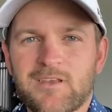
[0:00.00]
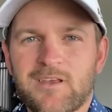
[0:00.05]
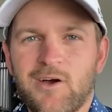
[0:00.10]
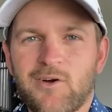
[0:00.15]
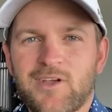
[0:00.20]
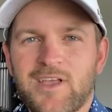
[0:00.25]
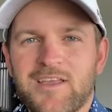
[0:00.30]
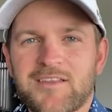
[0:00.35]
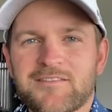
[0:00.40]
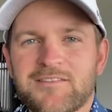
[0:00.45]

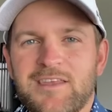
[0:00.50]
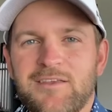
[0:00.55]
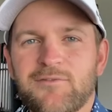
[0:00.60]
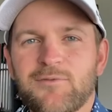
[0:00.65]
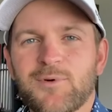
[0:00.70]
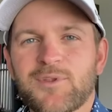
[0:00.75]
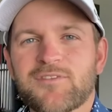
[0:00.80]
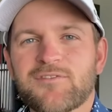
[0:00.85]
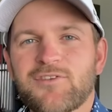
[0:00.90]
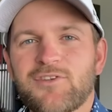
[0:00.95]
Okay, Steve
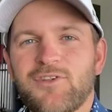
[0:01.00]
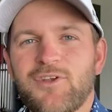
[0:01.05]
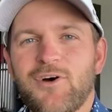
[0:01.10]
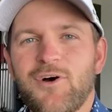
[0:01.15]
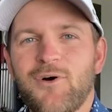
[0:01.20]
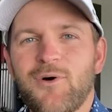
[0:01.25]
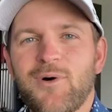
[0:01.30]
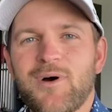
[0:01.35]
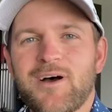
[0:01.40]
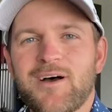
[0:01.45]
wants to
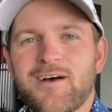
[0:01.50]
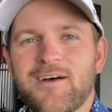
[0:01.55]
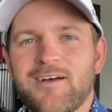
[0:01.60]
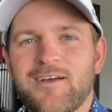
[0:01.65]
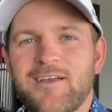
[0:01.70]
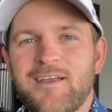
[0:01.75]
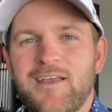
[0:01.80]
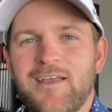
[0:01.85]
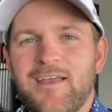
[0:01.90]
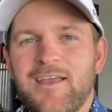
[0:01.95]
know
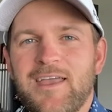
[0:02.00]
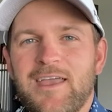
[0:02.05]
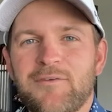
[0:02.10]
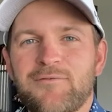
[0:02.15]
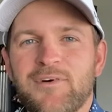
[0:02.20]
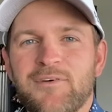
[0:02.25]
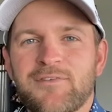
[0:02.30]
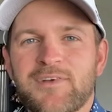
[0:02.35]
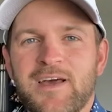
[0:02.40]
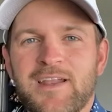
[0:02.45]
uh,
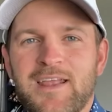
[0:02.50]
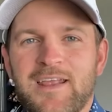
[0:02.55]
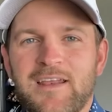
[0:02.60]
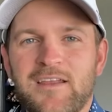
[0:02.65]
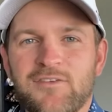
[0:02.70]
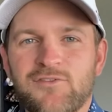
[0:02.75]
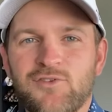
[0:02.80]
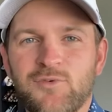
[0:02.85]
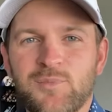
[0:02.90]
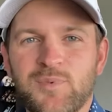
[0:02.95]
if I've got
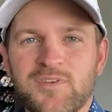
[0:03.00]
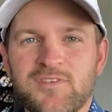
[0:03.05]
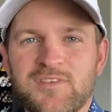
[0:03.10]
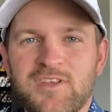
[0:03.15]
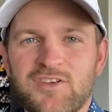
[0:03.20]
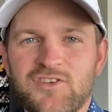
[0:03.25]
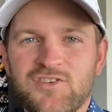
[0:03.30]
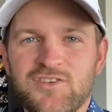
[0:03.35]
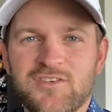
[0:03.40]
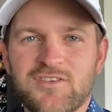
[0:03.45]
any
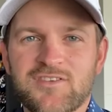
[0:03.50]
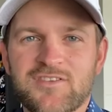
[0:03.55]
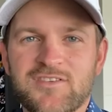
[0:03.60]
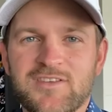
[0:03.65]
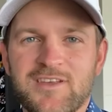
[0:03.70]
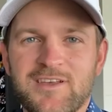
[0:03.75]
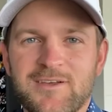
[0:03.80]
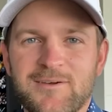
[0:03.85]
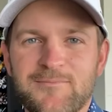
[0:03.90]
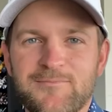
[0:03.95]
superstitions
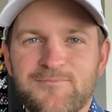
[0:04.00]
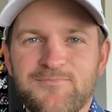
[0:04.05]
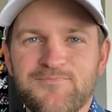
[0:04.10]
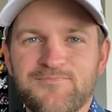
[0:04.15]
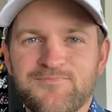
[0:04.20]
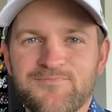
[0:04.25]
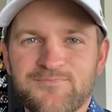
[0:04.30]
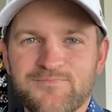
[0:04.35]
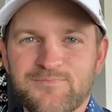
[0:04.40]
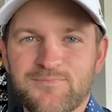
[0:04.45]

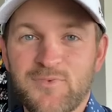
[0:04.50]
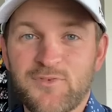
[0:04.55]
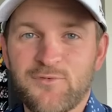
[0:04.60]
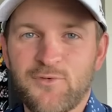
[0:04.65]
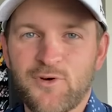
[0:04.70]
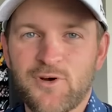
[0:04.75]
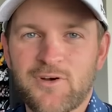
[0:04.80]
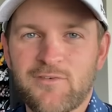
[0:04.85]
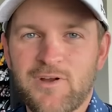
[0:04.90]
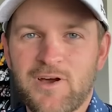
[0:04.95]
um,
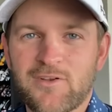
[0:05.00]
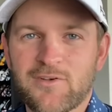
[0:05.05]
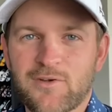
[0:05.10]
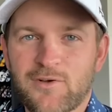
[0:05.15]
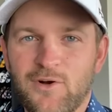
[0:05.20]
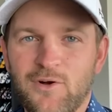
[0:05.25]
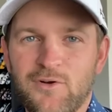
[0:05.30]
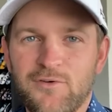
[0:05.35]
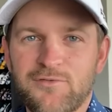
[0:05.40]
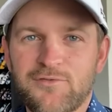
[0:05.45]
before a round of
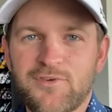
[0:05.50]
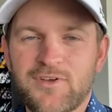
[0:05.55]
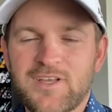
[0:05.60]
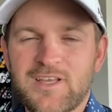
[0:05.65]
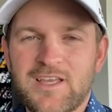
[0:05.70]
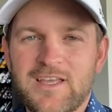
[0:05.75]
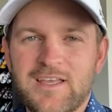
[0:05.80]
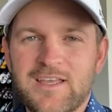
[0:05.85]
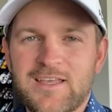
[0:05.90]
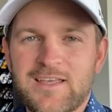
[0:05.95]
golf.
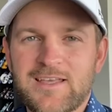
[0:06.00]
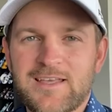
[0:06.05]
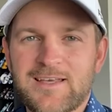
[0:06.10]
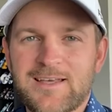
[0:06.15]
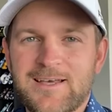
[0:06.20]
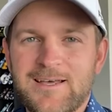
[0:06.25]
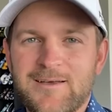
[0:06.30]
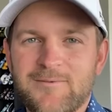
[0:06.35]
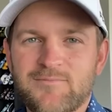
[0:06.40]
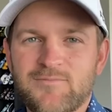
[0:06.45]

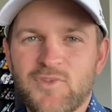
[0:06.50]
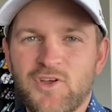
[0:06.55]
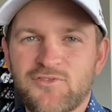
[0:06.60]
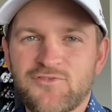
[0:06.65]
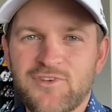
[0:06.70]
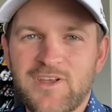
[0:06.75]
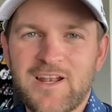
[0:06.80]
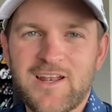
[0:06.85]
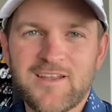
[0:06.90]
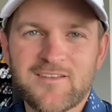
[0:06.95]
Um,
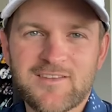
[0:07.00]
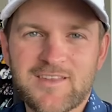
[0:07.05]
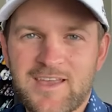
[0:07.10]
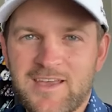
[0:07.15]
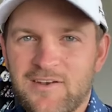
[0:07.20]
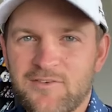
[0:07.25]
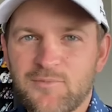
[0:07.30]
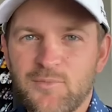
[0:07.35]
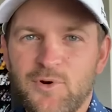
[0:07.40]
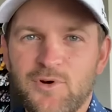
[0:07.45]
not really, it's
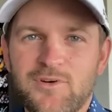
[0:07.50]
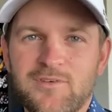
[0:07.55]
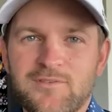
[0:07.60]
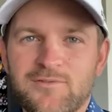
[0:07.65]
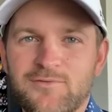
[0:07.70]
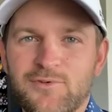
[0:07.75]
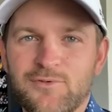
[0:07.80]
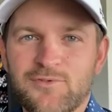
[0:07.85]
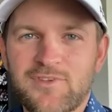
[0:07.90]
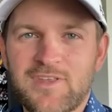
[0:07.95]
kind of more
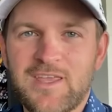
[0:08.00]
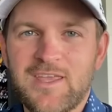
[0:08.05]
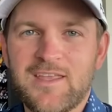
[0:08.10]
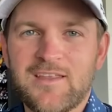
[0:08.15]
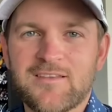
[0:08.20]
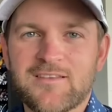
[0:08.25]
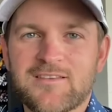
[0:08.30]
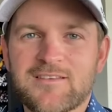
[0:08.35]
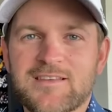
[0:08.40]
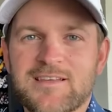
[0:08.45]

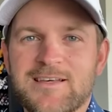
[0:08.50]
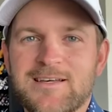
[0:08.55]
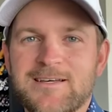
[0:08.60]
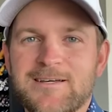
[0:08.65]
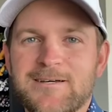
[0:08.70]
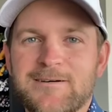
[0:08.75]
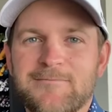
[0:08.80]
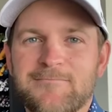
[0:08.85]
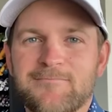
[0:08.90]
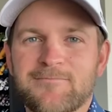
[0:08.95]
routines,
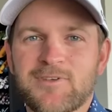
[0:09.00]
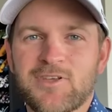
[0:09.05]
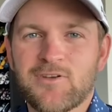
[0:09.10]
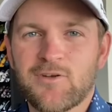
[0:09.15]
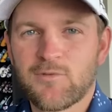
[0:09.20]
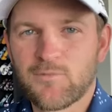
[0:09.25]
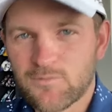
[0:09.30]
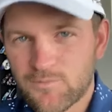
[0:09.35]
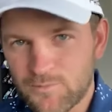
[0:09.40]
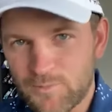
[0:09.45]
um, you
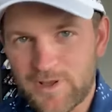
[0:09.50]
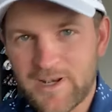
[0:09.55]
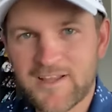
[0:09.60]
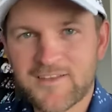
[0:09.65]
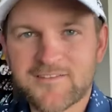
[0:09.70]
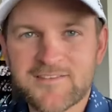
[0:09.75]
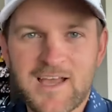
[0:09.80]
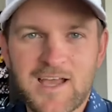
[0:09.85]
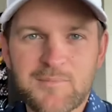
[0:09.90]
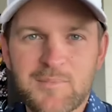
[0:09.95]
know, when I
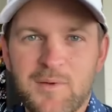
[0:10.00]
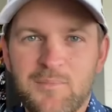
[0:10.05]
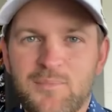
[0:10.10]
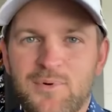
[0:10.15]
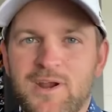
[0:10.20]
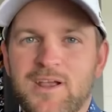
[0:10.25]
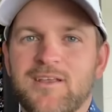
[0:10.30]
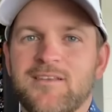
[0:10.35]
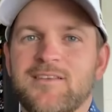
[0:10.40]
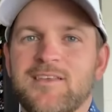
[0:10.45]
start my
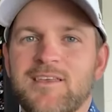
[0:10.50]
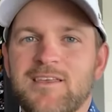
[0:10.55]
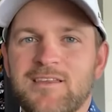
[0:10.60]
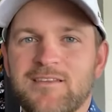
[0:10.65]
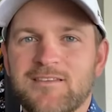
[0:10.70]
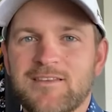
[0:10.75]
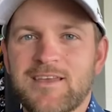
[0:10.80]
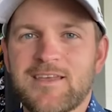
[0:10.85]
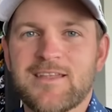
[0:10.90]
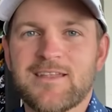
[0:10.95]

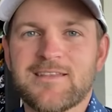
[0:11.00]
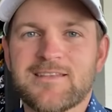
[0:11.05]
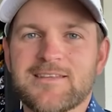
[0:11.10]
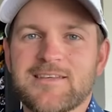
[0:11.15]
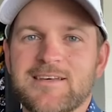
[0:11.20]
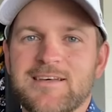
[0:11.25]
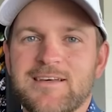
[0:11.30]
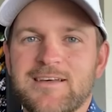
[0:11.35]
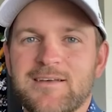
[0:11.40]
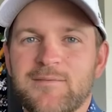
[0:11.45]
practice and
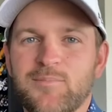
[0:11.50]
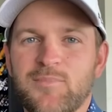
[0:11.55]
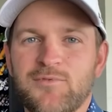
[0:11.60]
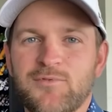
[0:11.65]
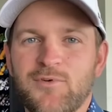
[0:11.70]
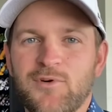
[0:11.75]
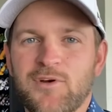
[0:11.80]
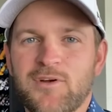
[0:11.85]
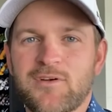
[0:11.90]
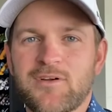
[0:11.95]
uh,
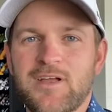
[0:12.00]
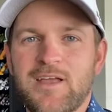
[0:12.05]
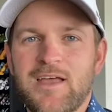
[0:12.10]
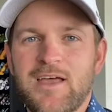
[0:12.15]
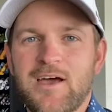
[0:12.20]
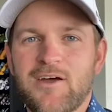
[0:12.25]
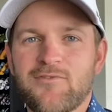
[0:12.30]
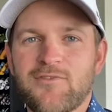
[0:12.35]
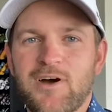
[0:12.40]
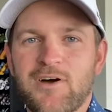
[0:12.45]
before
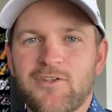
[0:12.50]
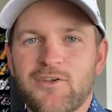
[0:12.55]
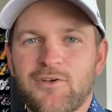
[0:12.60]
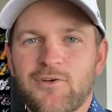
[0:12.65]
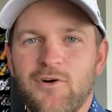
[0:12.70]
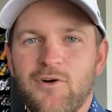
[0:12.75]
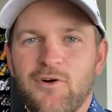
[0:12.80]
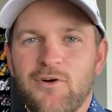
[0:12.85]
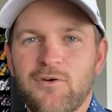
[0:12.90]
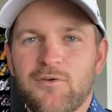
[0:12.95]
a round of
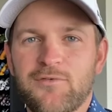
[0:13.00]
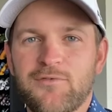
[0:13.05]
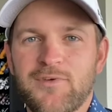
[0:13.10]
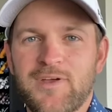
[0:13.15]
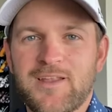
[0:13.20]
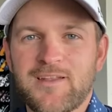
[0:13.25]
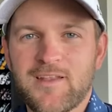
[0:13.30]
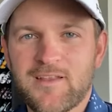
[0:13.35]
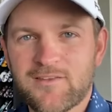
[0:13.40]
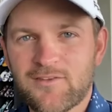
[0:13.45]
golf,
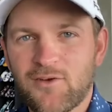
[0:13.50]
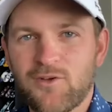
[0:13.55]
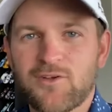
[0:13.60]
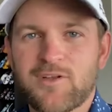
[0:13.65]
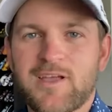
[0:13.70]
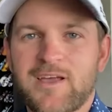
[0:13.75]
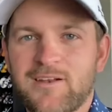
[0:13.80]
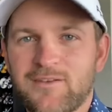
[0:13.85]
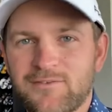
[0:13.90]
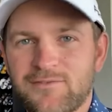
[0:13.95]
and it's all
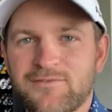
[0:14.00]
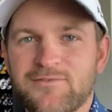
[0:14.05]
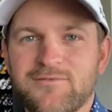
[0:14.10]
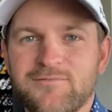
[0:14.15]
kind of